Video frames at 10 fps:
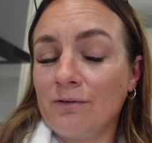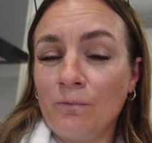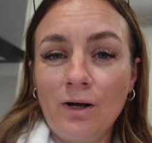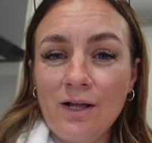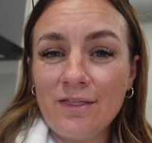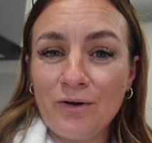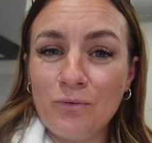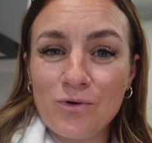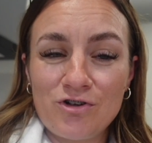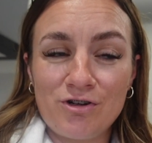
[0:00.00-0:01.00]
what other
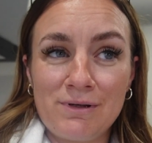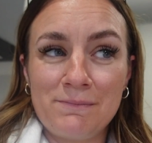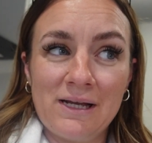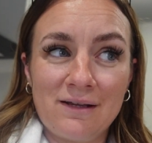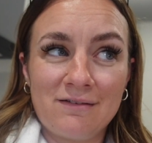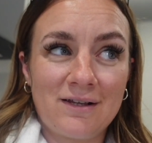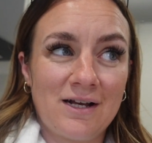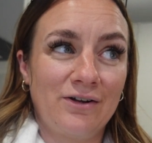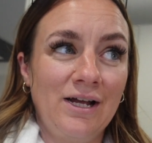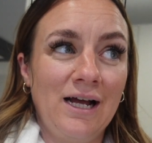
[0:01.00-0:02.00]
autumny bits
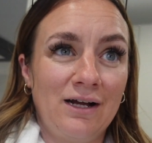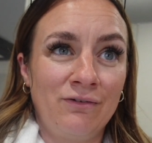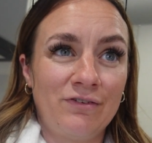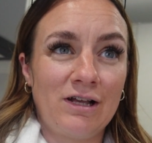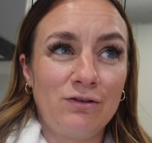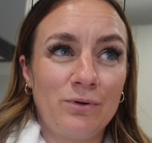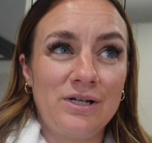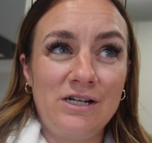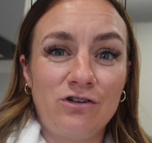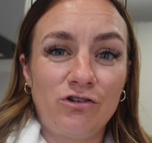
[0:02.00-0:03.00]
can I have that's what I
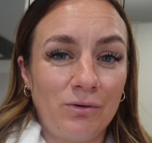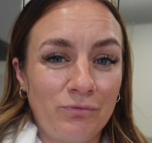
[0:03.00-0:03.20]
need to shop